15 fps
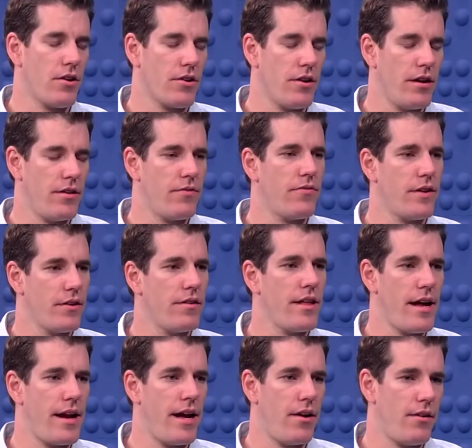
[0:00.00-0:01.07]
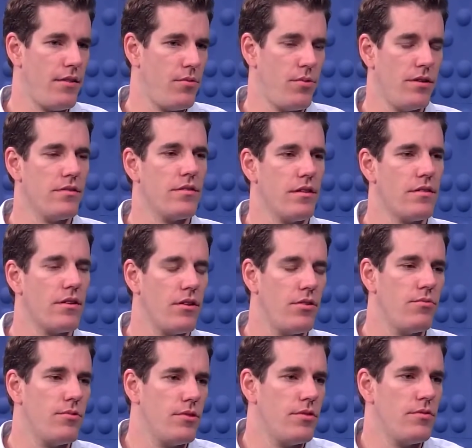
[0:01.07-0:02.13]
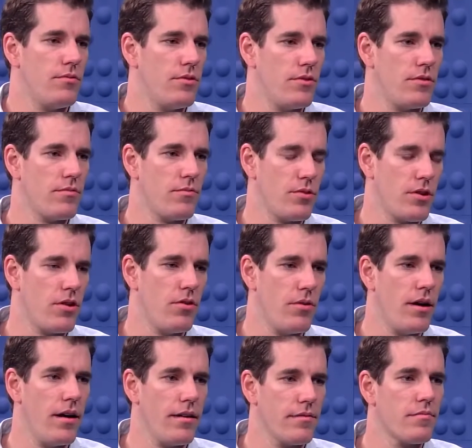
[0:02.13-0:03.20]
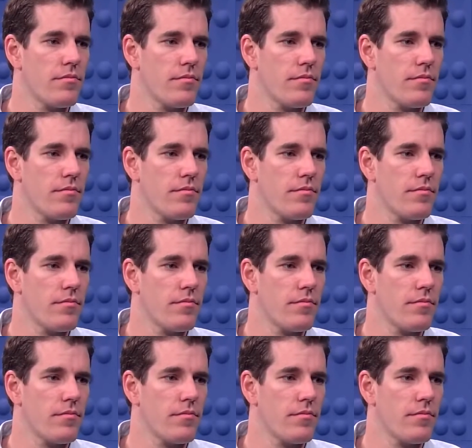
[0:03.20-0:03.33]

are going to figure that out, and the ones that don't will go away.